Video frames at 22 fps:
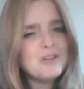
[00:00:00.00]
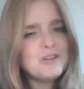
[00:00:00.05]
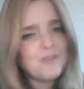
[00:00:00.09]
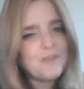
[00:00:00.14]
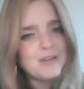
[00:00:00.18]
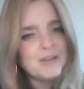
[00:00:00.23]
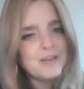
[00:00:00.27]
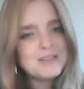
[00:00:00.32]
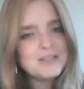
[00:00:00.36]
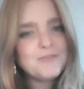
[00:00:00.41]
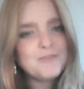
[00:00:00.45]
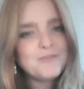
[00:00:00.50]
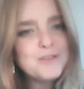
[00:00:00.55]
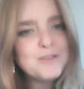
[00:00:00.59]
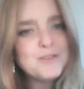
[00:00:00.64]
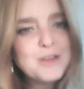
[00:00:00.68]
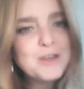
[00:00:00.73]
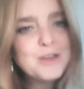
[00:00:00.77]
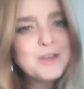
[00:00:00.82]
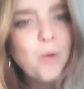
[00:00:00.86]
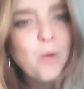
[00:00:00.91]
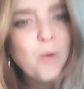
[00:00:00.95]
he's very different
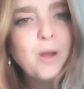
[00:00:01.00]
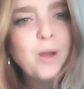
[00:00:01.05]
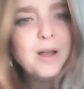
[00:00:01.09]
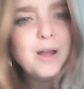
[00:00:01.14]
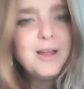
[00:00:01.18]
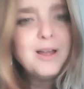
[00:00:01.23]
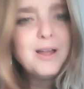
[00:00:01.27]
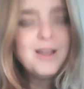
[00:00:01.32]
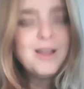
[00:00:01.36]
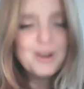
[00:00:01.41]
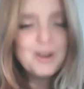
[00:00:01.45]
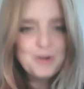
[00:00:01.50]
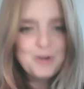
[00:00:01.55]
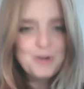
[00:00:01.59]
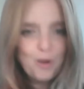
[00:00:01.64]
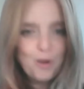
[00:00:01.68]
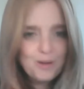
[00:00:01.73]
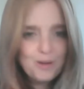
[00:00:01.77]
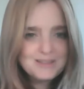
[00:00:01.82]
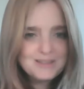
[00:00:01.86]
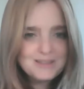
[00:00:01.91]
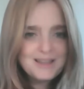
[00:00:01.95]
than Noah.
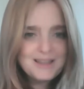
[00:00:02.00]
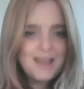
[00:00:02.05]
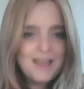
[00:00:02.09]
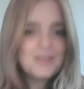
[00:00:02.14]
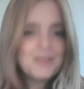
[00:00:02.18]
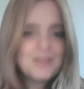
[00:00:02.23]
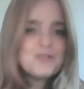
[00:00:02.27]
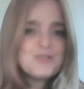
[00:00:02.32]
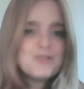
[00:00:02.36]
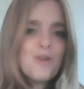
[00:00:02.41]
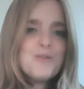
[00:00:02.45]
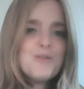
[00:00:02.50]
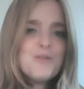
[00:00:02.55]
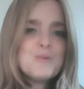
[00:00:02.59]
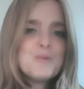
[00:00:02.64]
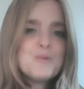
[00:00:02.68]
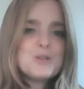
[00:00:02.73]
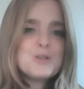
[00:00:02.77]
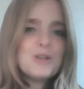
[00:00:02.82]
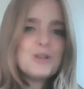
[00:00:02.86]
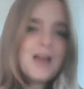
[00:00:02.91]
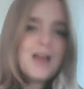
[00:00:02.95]
Noah is a yellow Tov
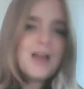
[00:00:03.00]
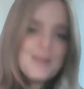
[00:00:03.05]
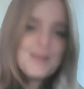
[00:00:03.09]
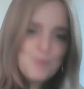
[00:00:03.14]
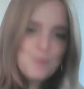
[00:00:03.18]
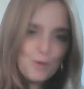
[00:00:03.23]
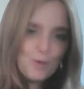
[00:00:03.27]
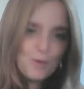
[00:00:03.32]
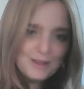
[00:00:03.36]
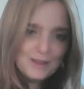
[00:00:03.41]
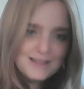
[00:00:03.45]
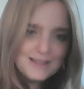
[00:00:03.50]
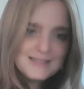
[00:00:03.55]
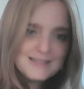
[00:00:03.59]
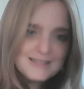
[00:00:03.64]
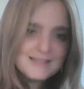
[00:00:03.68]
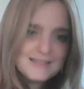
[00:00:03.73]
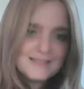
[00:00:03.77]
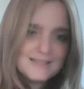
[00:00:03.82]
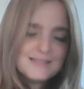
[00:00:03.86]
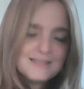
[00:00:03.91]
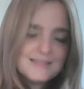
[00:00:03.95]
Yerushalayim. Noah
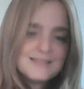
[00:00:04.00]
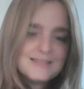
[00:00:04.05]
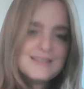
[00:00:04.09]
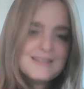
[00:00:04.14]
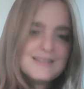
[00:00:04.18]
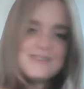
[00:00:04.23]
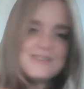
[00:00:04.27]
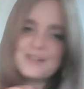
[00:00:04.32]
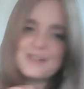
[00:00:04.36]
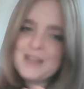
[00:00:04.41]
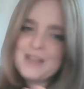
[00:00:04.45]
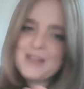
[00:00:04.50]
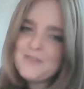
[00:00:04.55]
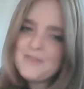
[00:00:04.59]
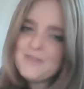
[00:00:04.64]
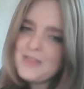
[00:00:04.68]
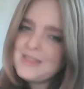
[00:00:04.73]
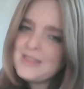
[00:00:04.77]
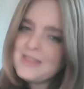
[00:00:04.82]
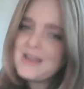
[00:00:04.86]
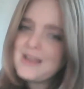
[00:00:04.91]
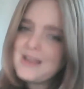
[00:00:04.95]
listens. He does
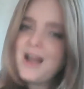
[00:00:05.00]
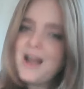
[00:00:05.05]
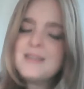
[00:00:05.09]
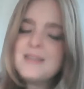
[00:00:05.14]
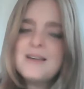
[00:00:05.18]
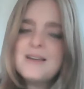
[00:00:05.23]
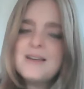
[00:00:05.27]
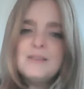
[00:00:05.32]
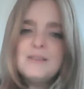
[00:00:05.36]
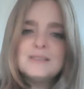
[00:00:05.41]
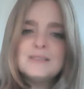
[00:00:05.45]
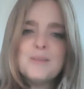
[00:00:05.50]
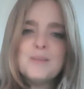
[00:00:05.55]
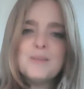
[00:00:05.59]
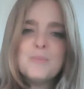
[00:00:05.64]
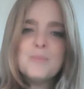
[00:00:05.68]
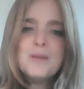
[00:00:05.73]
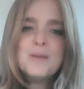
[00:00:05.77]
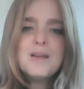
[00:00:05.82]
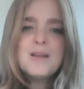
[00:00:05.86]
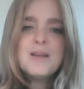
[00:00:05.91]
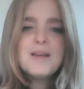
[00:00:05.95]
everything that God tells
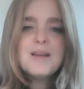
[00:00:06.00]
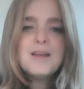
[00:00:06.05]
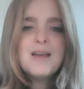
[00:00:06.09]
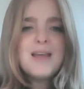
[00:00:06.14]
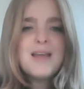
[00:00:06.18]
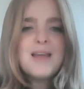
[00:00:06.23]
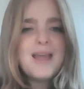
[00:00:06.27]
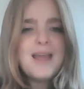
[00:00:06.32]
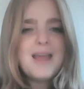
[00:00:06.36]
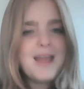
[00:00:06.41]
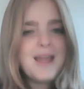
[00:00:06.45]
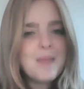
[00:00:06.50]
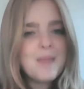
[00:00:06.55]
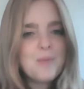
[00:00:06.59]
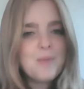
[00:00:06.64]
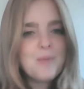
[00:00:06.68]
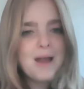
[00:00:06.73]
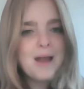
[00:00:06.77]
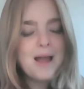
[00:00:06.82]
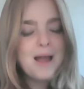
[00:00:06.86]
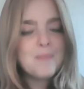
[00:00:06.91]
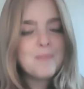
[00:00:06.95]
him.
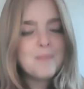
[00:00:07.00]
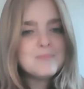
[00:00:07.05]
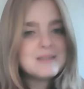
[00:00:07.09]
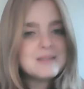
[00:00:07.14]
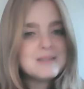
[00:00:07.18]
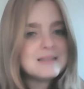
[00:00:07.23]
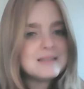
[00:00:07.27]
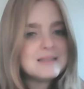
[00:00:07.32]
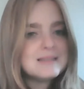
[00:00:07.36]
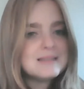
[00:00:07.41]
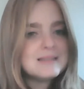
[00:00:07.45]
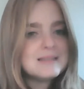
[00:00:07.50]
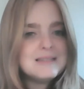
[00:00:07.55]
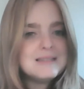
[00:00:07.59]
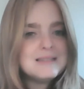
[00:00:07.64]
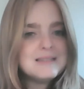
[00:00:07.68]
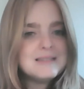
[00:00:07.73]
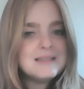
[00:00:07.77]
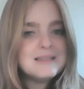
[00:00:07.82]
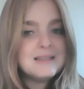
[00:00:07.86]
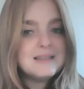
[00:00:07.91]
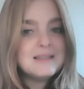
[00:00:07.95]
Abraham does
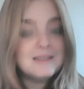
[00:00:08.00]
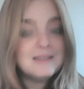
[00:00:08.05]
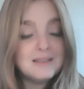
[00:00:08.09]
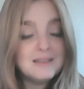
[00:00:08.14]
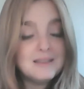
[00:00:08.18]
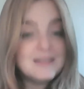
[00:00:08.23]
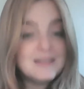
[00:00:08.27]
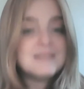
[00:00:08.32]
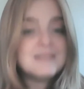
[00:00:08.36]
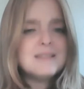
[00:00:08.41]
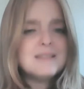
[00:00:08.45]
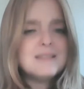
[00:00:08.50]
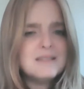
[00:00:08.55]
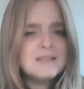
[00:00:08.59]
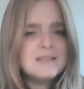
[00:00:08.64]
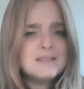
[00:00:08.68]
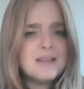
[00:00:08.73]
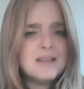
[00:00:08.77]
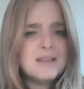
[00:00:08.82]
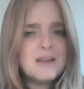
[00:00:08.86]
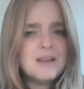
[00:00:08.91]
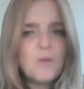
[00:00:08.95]

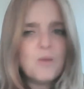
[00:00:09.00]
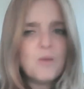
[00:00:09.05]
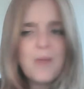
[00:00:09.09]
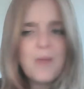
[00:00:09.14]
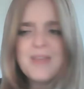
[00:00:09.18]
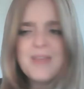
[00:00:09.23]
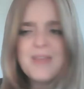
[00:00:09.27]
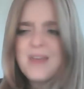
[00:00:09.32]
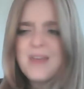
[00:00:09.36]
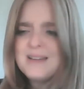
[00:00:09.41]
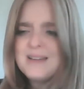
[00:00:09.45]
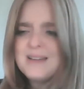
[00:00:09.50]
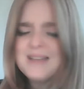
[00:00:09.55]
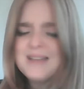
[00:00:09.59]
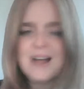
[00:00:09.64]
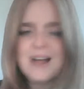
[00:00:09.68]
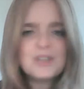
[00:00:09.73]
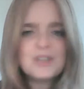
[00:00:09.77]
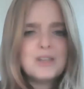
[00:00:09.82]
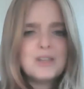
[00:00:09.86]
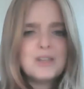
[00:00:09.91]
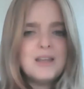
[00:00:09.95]
listens in a way that is
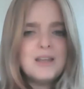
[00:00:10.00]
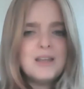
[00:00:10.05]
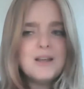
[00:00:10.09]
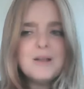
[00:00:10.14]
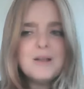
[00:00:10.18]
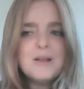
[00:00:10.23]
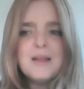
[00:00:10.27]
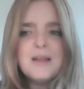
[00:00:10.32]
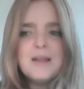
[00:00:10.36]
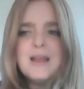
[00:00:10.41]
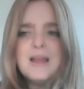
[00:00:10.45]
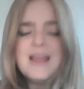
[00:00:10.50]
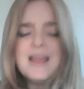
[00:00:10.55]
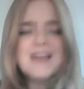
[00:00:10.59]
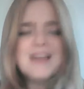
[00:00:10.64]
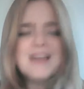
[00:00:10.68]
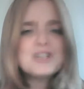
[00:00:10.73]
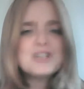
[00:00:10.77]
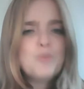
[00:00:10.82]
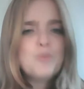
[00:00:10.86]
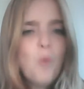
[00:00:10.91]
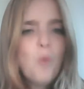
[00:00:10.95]
actually
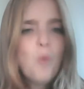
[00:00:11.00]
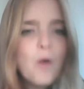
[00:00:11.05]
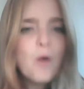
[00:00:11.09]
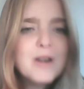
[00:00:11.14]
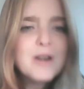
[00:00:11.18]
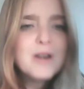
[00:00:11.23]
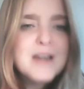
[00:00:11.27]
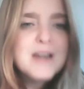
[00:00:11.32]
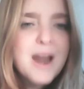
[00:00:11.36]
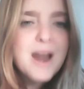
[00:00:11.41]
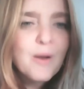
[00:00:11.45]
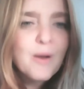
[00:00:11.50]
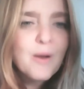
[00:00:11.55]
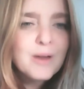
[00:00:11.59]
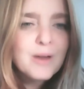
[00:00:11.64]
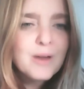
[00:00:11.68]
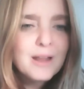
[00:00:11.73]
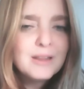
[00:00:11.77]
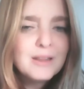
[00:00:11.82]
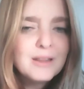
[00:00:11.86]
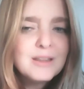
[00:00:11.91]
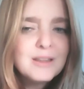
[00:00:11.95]

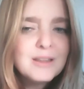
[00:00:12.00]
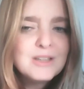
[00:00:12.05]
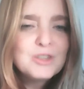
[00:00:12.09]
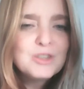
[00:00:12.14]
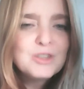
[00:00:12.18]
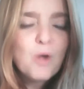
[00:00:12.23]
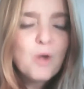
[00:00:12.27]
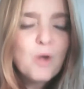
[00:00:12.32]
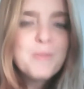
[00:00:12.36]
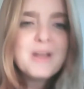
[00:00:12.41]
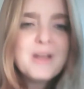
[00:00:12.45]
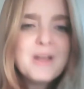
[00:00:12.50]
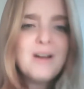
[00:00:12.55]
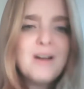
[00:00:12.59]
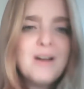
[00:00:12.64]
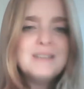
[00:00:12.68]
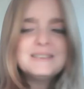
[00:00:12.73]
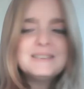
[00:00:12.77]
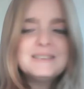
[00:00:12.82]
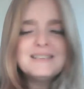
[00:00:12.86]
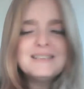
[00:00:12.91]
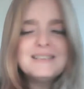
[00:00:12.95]
extraordinarily so
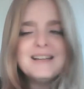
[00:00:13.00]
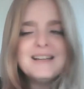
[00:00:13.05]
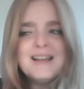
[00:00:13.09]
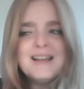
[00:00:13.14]
because